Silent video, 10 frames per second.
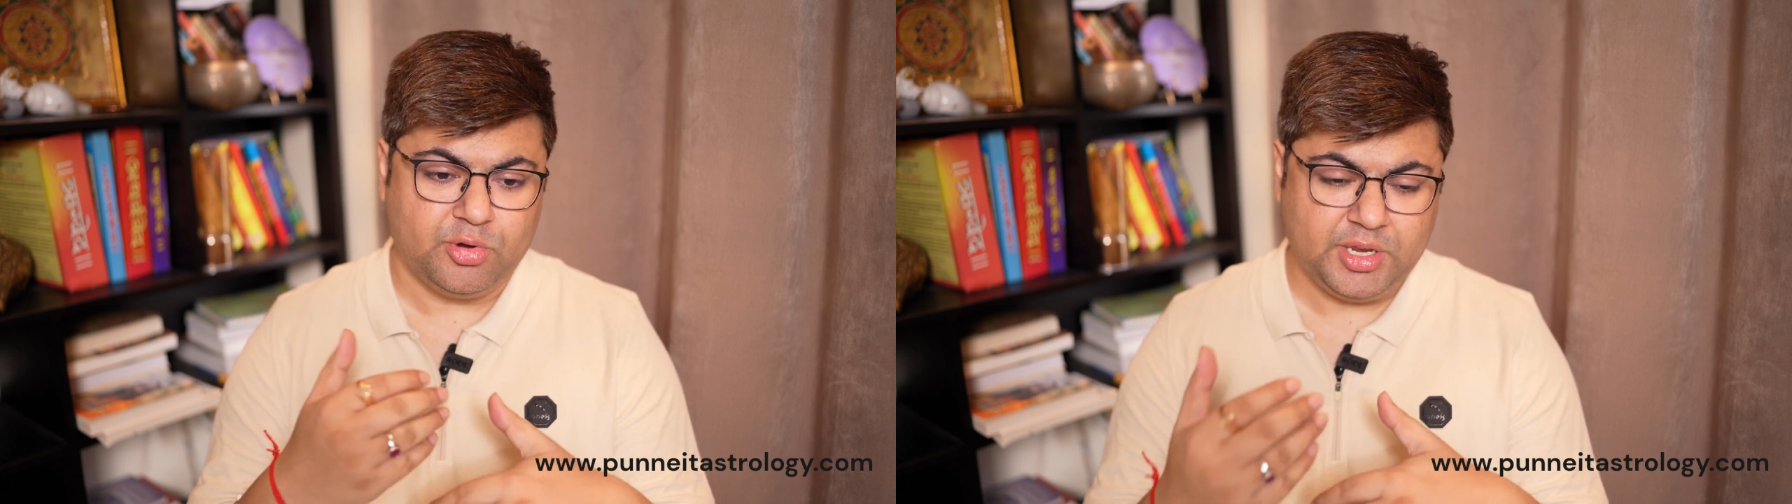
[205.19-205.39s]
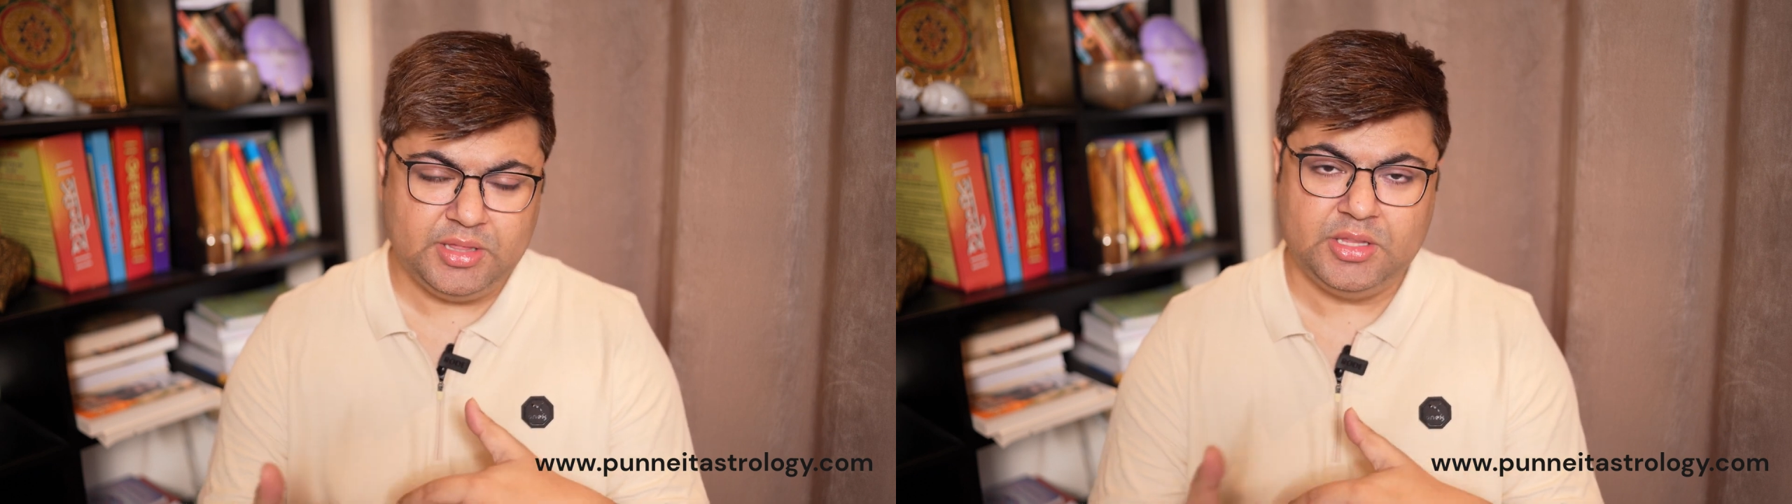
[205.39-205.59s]

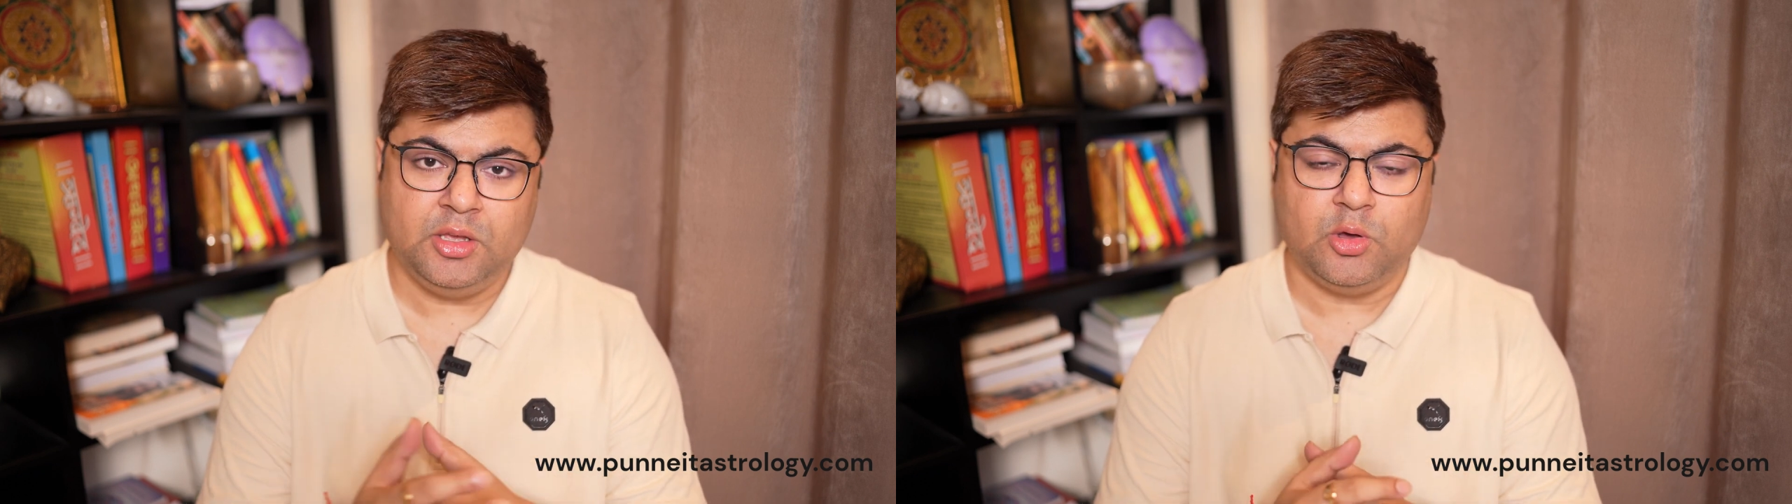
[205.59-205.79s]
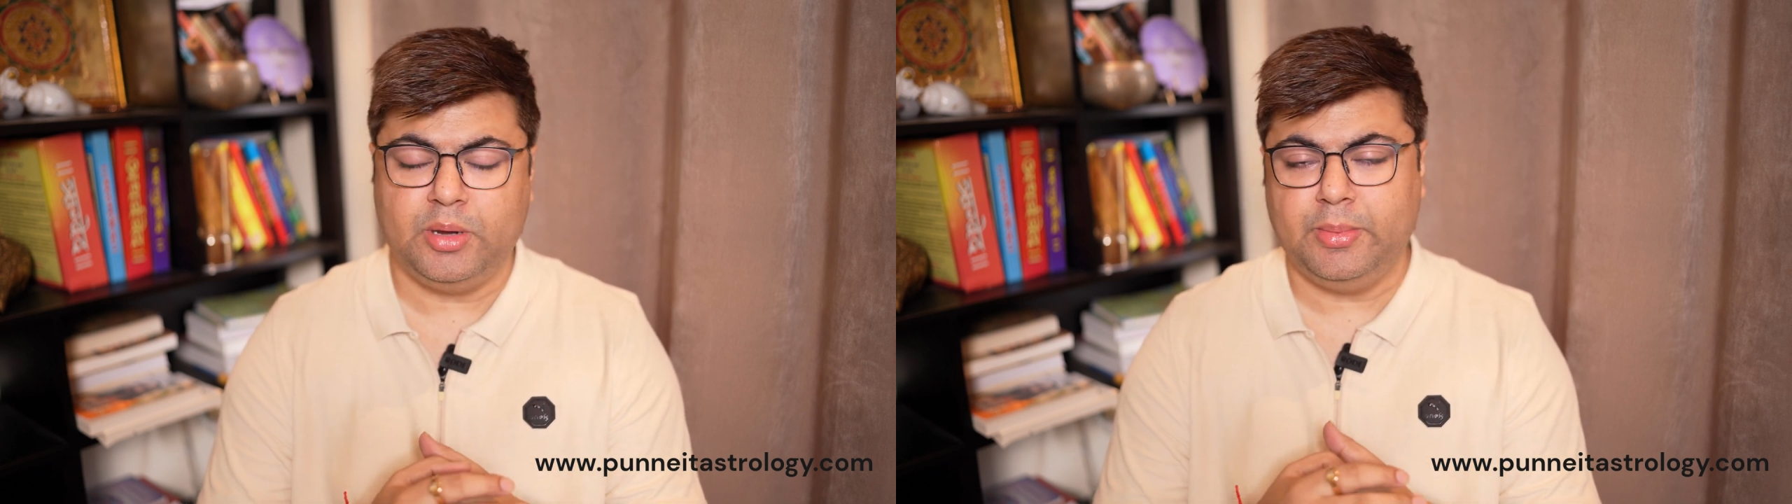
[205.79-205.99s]

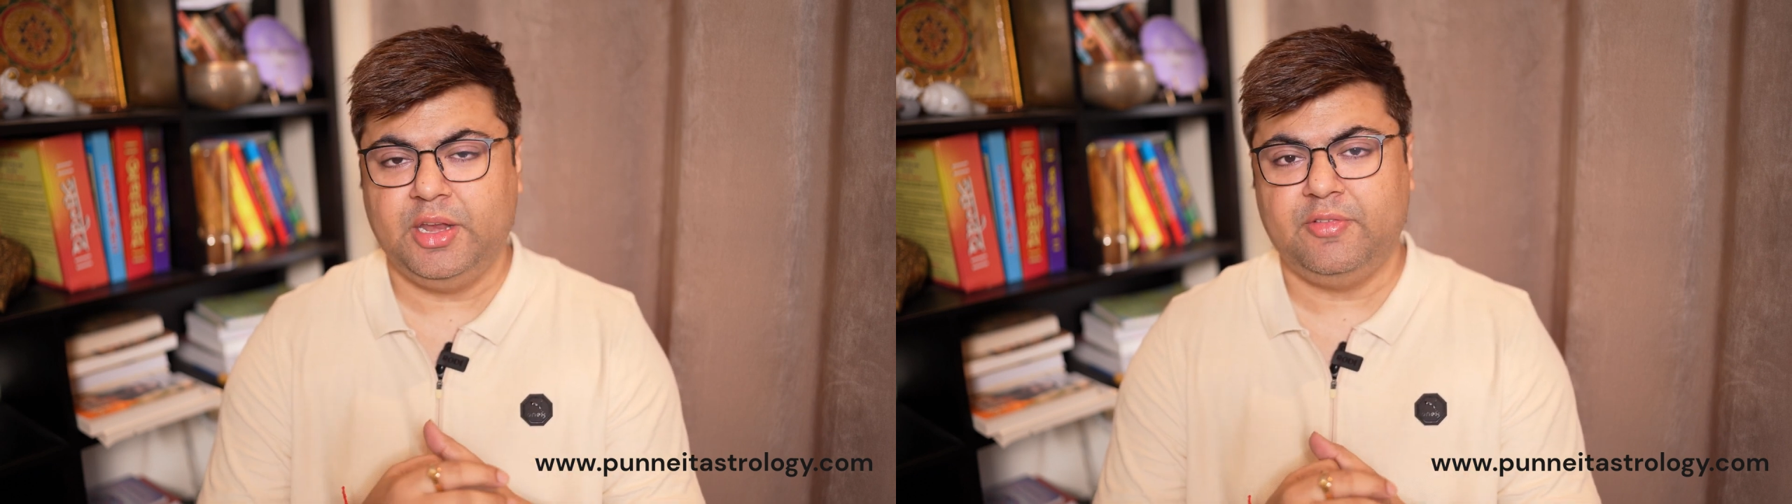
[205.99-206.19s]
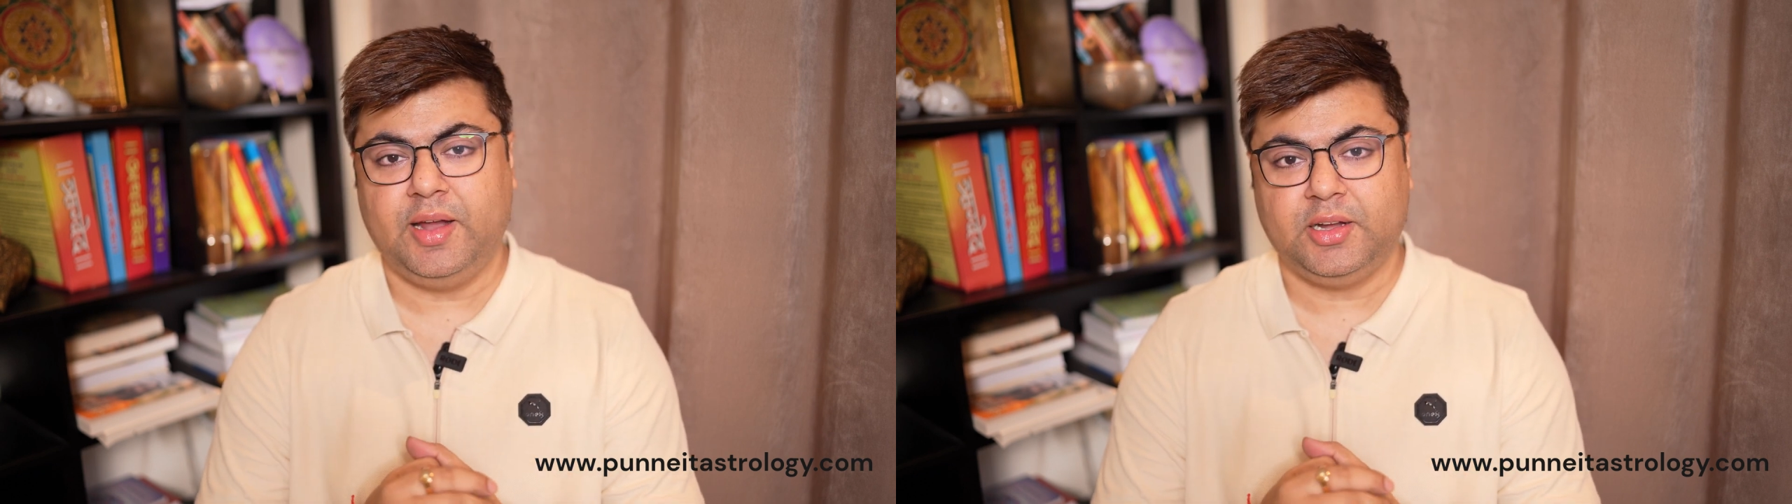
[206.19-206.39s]
rethink on
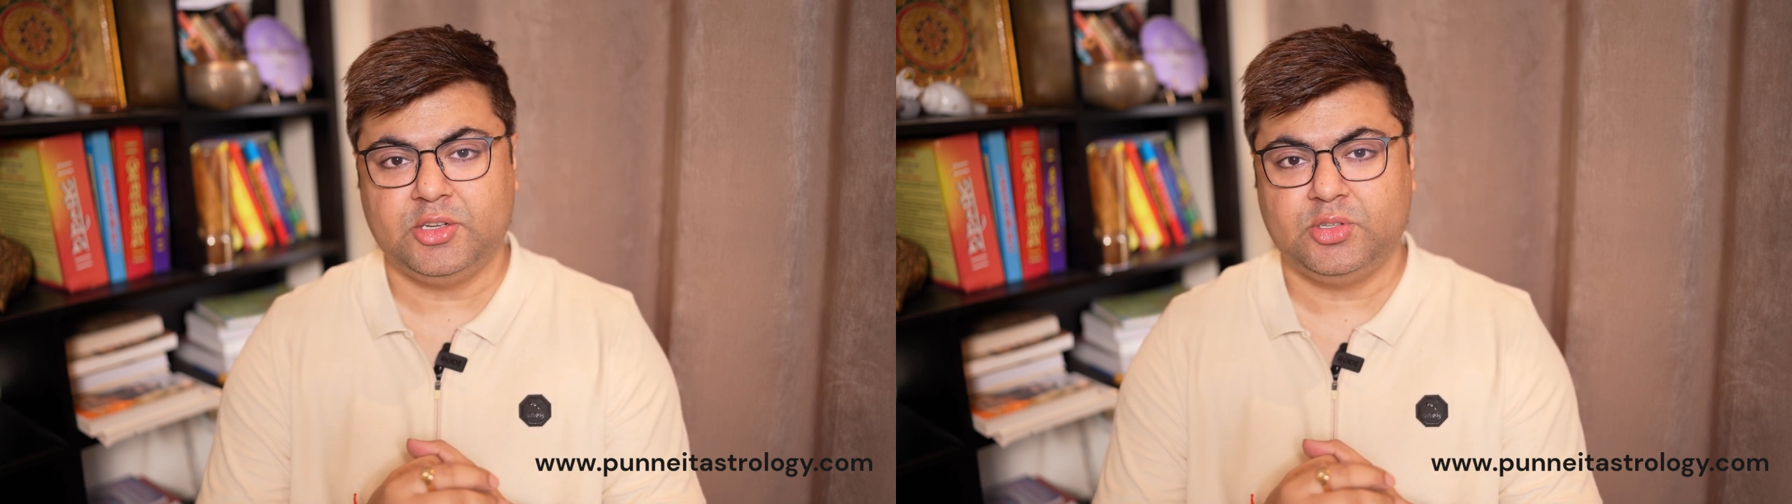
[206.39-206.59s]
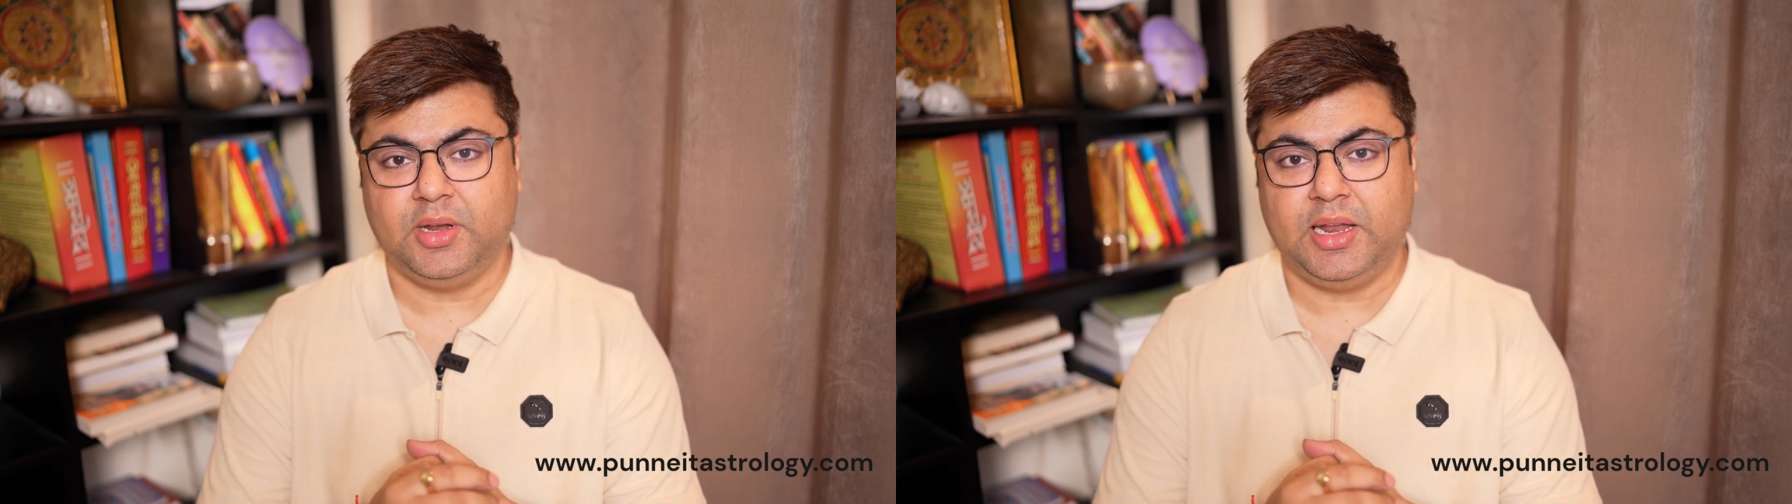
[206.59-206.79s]
many
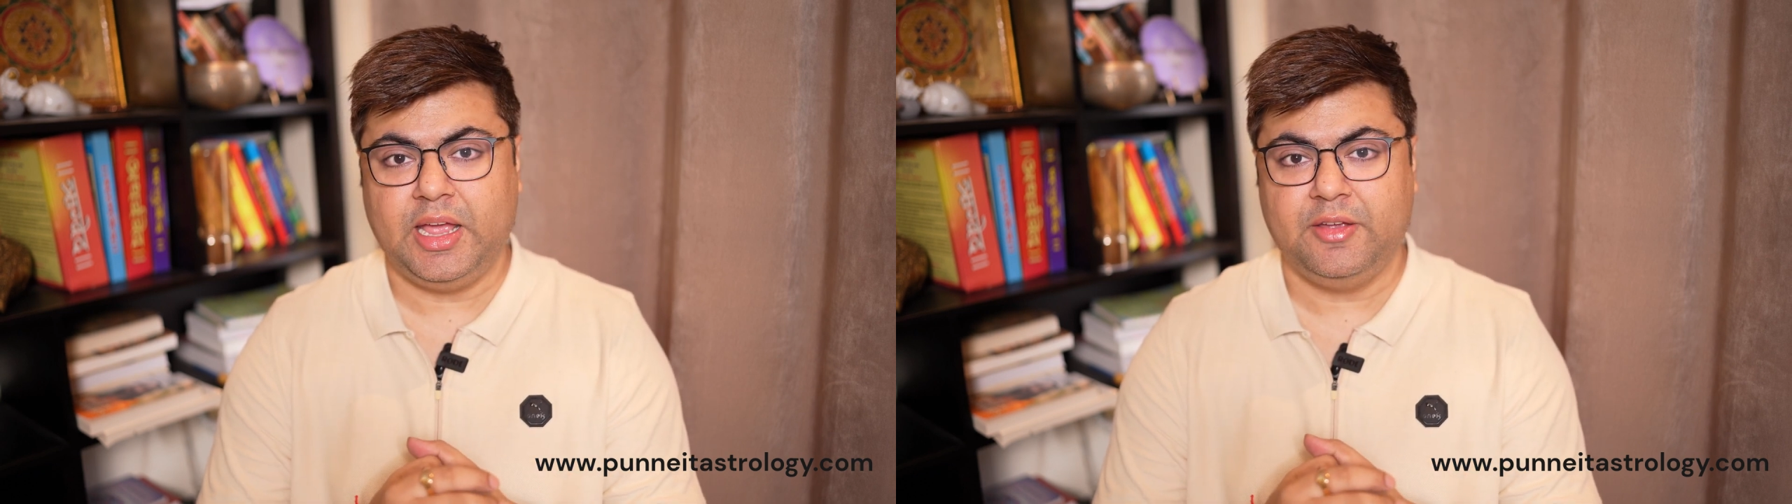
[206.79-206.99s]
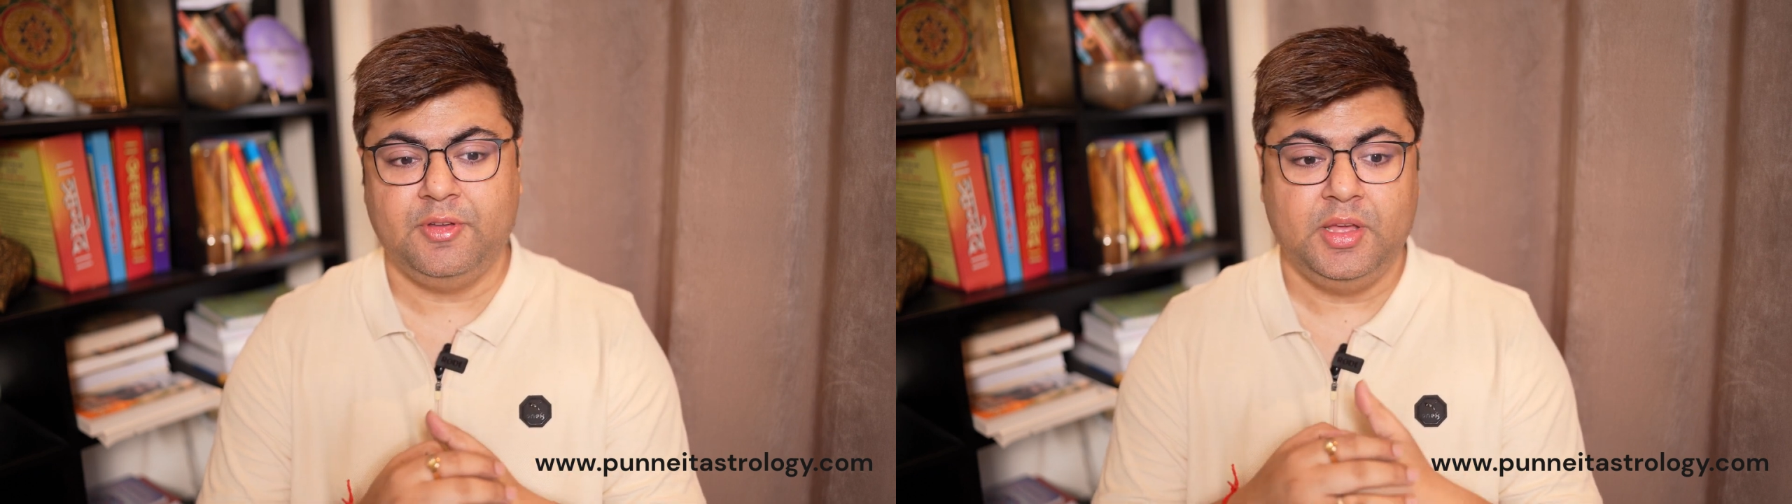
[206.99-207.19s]
factors of
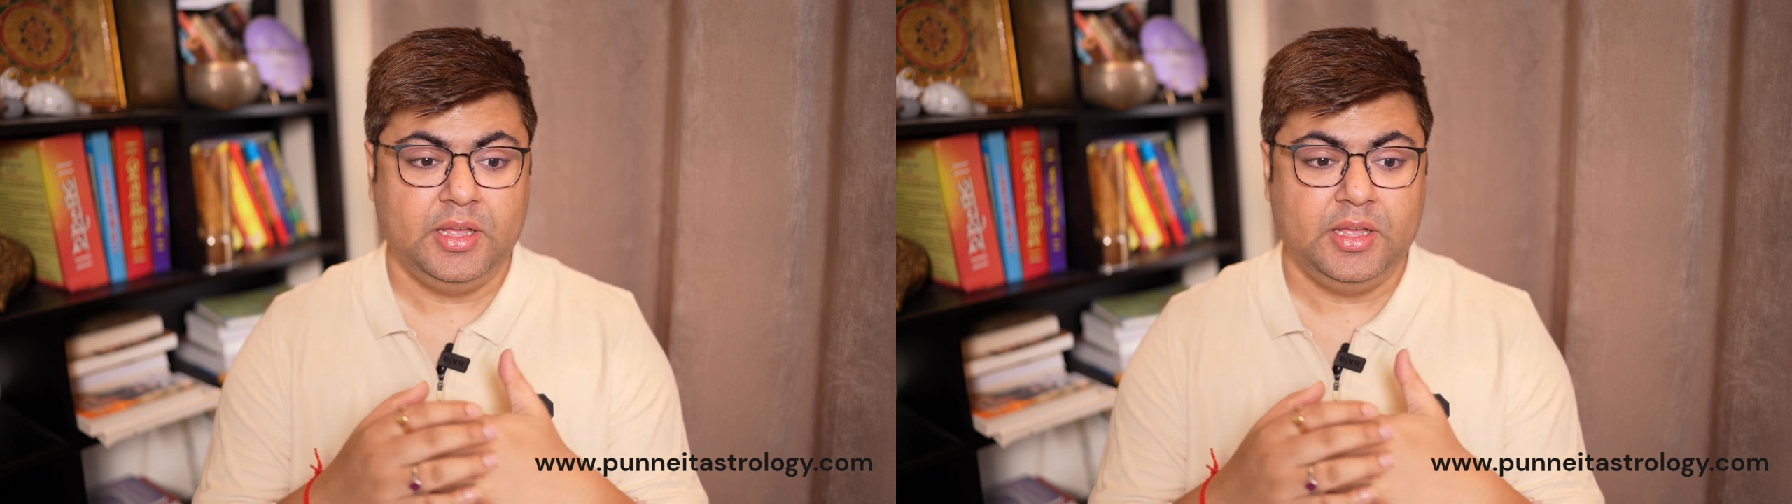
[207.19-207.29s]
life,